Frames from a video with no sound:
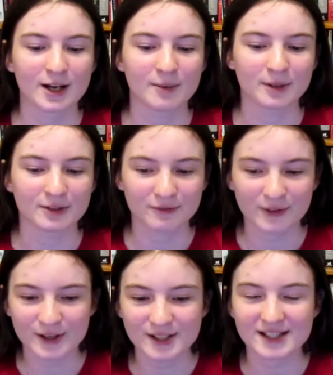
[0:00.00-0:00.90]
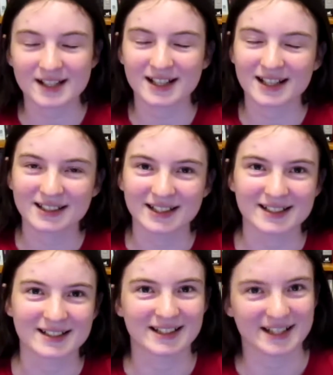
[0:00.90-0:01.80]
But first, I'd like
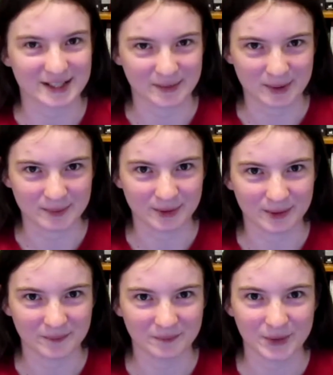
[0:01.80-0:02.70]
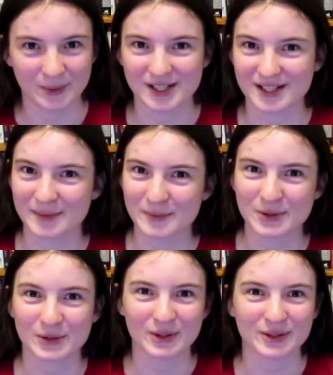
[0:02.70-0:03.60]
to thank some people, which I'm
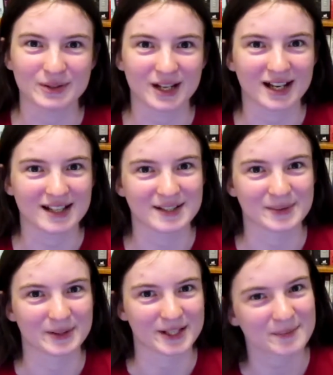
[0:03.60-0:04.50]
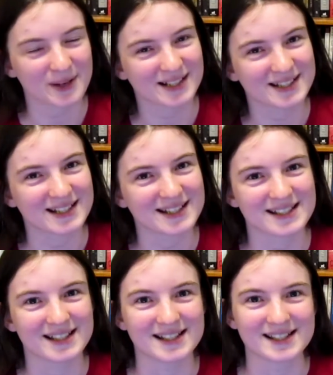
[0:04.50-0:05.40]
sure you guys were expecting
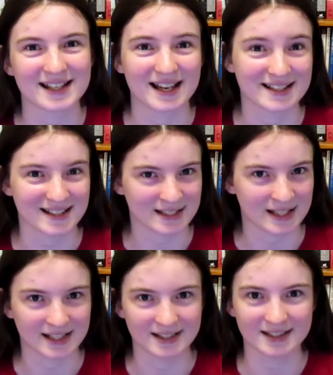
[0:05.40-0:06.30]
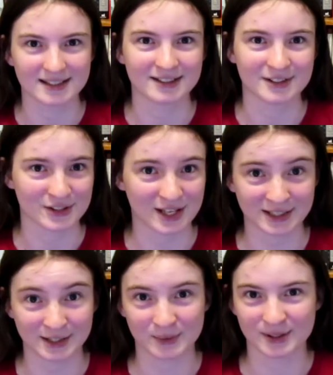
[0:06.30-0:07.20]
since, as I said, there's
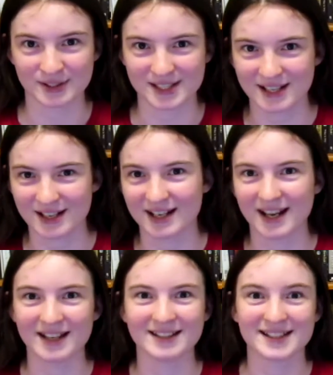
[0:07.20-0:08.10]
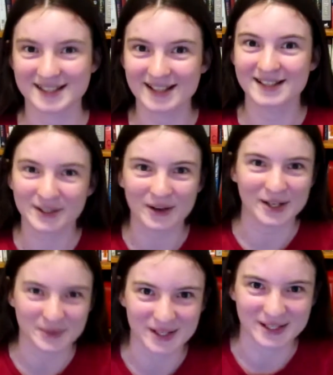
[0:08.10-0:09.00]
nothing new under the sun, and this is a
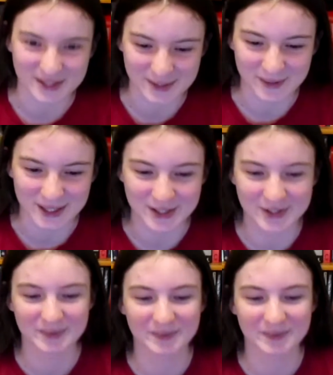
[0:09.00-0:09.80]
graduation speech.